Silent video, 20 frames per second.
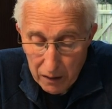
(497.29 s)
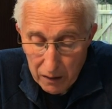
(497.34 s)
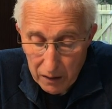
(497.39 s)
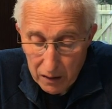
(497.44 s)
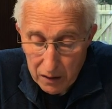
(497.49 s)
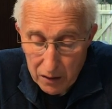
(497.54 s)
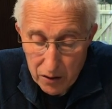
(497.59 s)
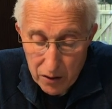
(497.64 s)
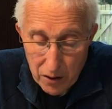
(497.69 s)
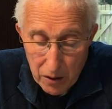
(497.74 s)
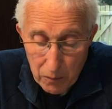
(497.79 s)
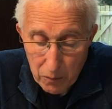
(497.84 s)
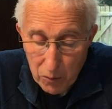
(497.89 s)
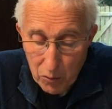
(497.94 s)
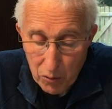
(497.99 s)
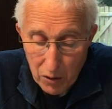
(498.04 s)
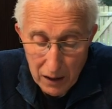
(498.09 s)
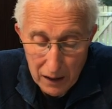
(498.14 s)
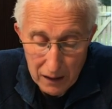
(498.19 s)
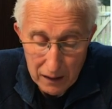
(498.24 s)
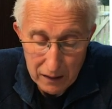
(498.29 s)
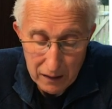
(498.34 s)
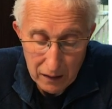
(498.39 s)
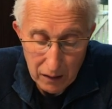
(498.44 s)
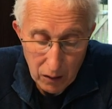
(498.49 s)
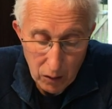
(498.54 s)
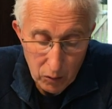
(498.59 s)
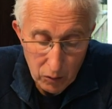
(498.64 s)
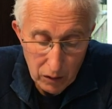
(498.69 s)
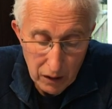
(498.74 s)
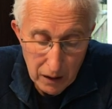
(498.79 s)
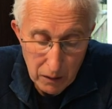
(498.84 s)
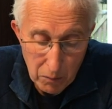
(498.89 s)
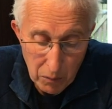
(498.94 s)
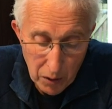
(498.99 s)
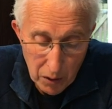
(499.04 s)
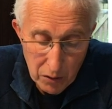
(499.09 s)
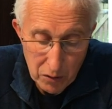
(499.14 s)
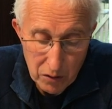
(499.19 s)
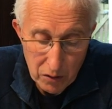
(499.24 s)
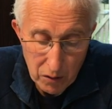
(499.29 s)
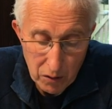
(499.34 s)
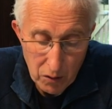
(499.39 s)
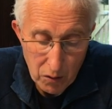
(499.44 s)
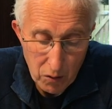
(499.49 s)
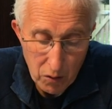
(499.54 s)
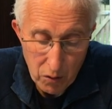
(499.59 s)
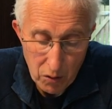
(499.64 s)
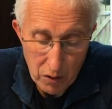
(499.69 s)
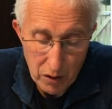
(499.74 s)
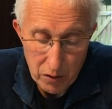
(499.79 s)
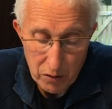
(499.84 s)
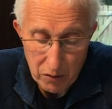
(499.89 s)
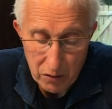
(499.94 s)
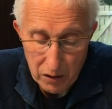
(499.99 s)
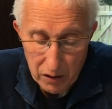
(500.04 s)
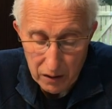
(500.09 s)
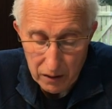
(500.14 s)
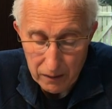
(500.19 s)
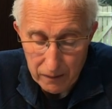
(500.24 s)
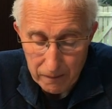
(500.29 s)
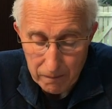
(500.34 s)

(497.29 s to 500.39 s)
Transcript: in some grand and lonely mountain oratory.